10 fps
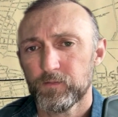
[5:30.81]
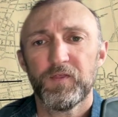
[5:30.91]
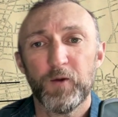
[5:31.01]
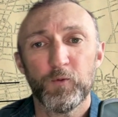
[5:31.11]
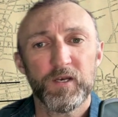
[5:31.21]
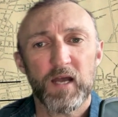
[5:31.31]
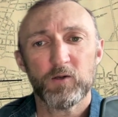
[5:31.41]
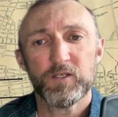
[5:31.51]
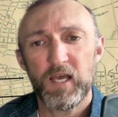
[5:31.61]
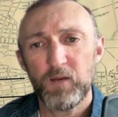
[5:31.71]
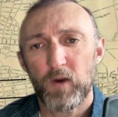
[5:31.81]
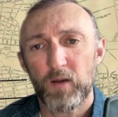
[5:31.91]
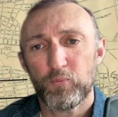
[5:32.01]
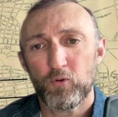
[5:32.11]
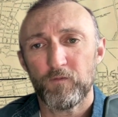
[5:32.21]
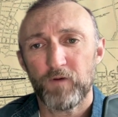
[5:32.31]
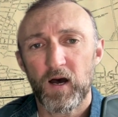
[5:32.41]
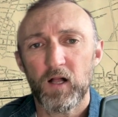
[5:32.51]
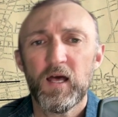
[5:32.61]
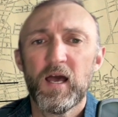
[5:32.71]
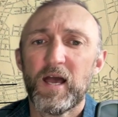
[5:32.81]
They would now take my profile